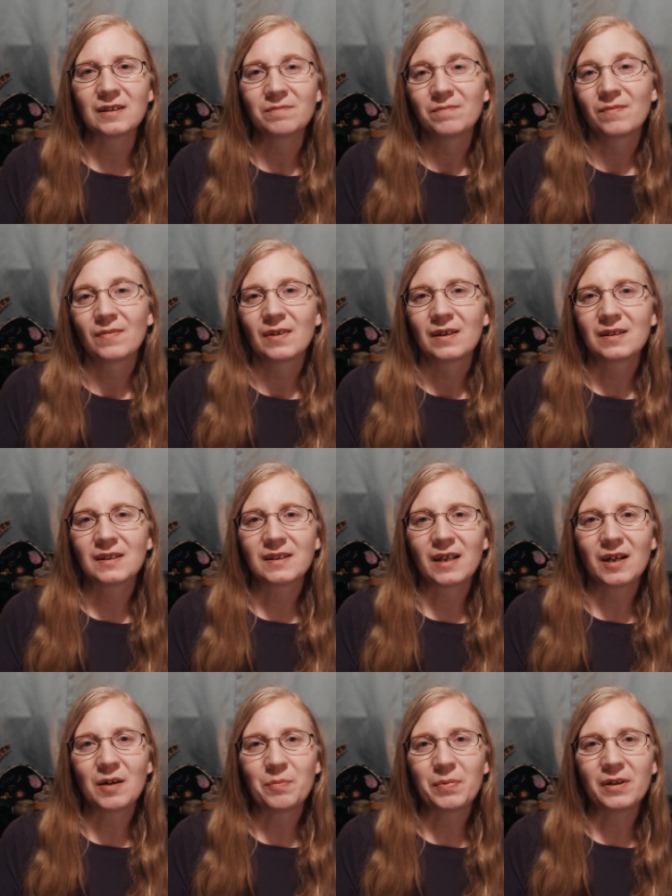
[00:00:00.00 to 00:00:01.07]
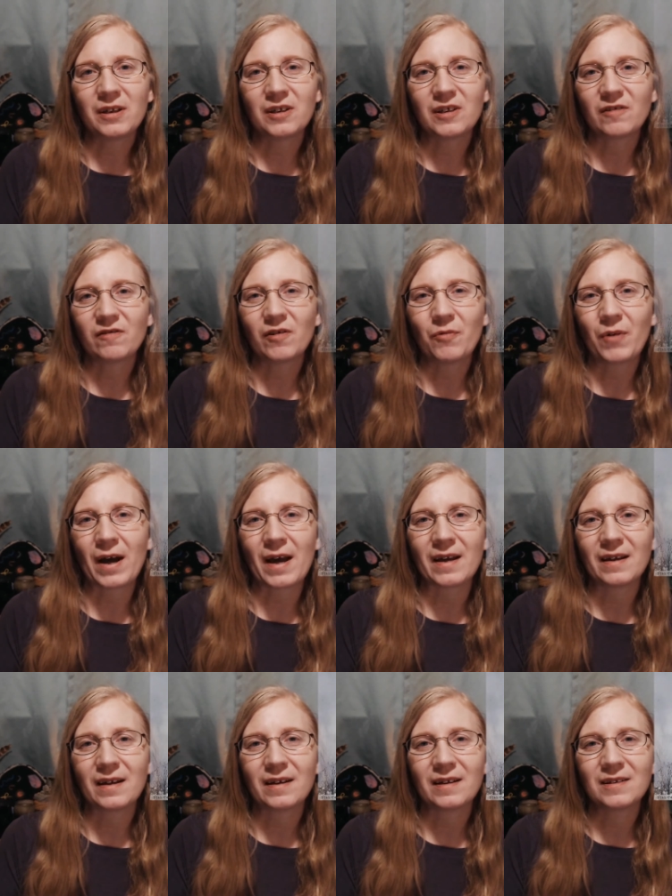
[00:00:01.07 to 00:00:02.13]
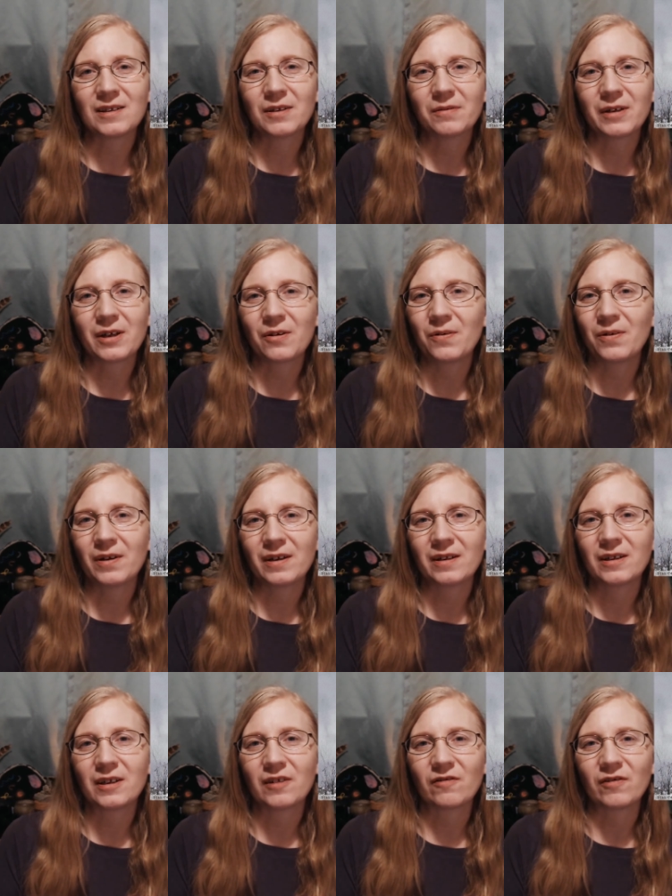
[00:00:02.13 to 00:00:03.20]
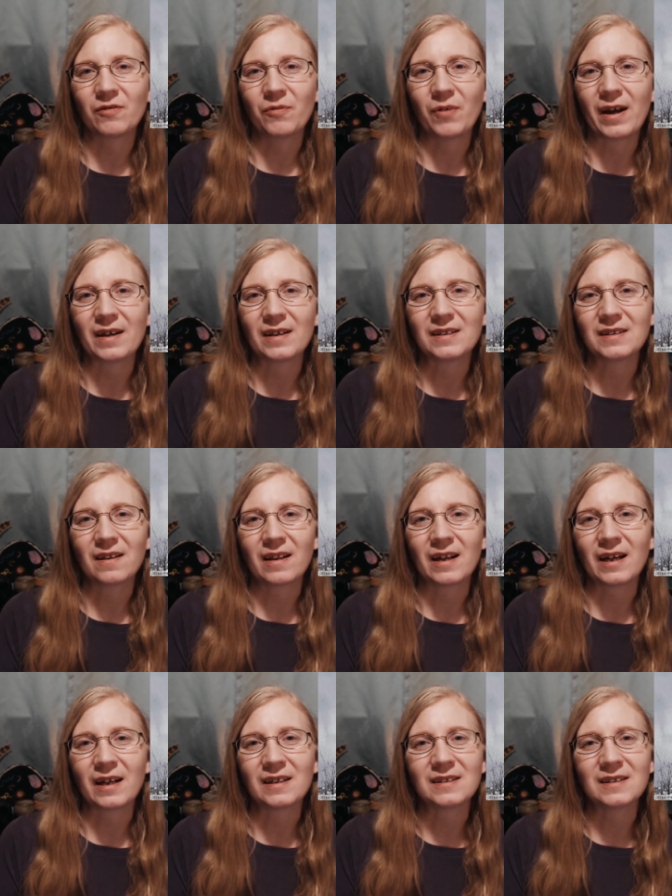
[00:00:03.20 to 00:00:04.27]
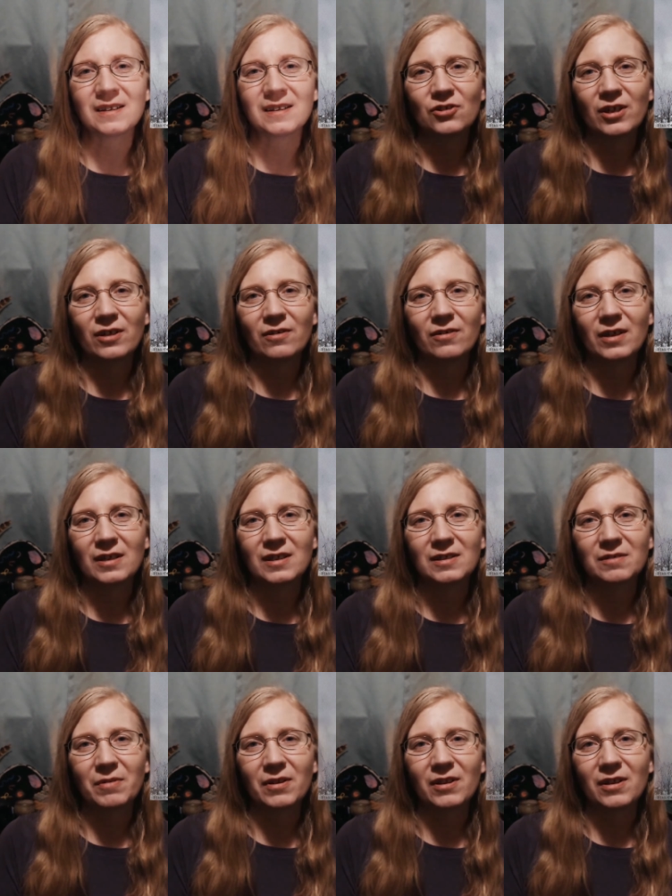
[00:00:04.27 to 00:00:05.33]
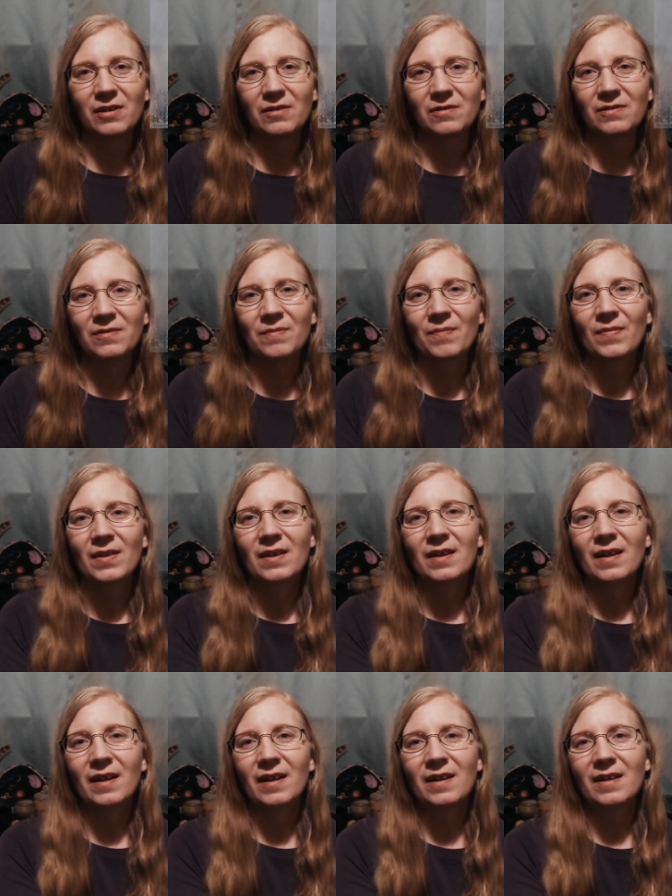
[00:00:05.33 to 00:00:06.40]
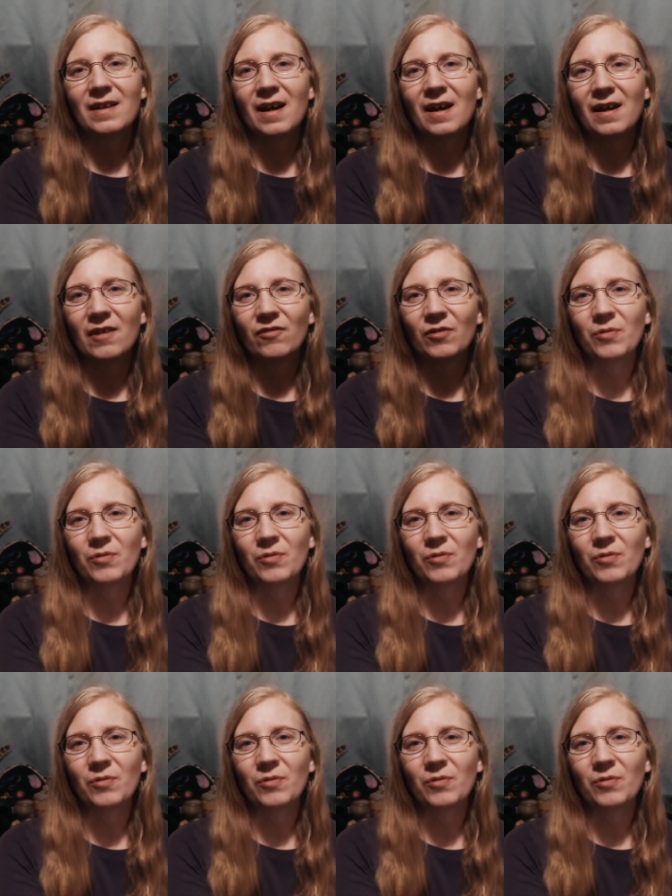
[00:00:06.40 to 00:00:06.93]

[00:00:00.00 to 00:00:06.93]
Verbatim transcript: set up in a different way and to record in a different way so that I can still share things with you and not have to